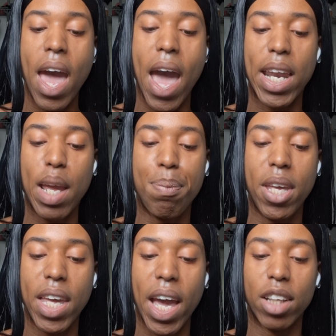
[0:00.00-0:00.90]

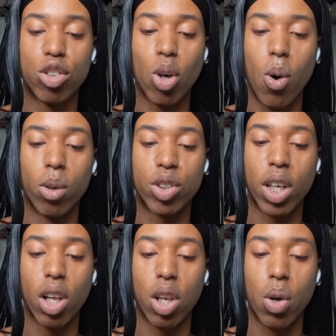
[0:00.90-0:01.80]
NEPA's goals
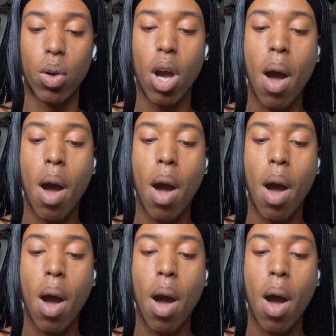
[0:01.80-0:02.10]
include